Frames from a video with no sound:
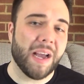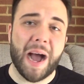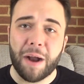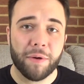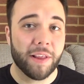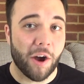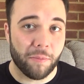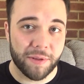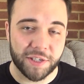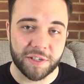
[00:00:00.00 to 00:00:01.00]
I really
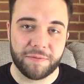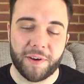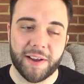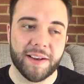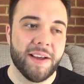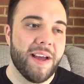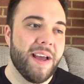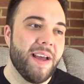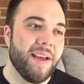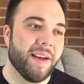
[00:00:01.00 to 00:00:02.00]
hope this is fun.
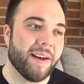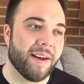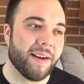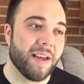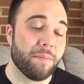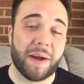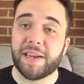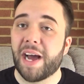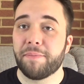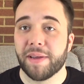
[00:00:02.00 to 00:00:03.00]
It might
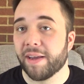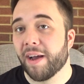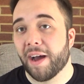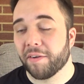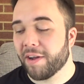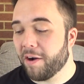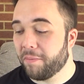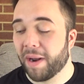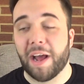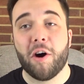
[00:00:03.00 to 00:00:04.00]
not be. I don't know.
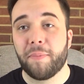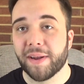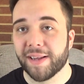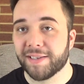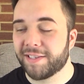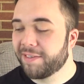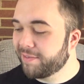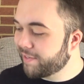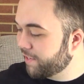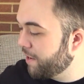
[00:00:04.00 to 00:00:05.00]
But I hope it is.
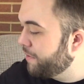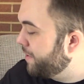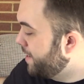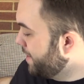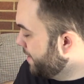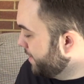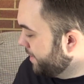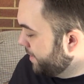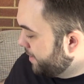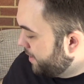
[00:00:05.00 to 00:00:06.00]
So,
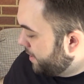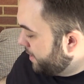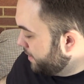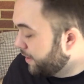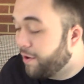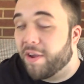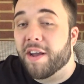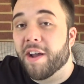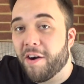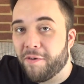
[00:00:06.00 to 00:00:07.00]
there
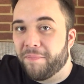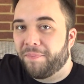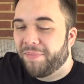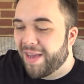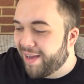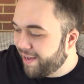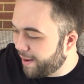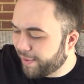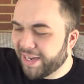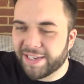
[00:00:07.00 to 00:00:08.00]
you go.
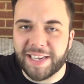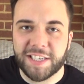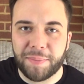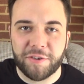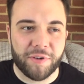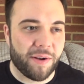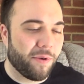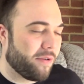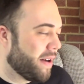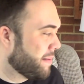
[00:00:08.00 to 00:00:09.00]
I'm going to take a taste of my drink
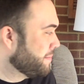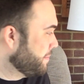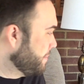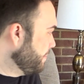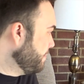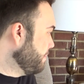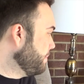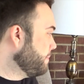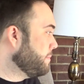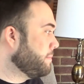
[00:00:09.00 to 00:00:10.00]
real quick.
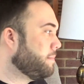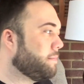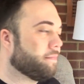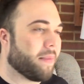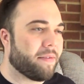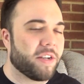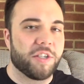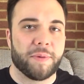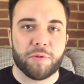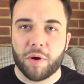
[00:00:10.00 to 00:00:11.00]
I've done
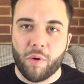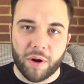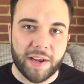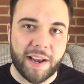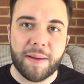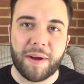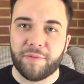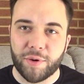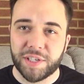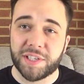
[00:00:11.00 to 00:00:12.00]
so much recording today, my
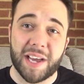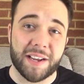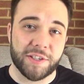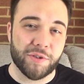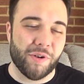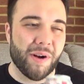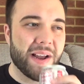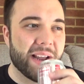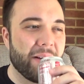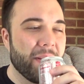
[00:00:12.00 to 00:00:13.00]
voice is kind of sore
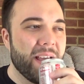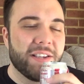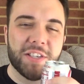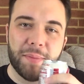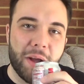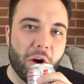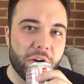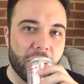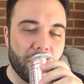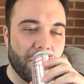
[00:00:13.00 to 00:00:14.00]
right now. It's going to be
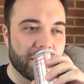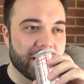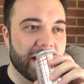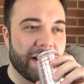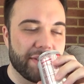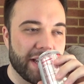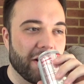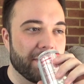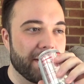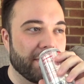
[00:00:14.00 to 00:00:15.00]
hard to go to work today. I have to
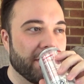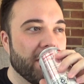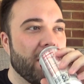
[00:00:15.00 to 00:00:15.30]
yell at people.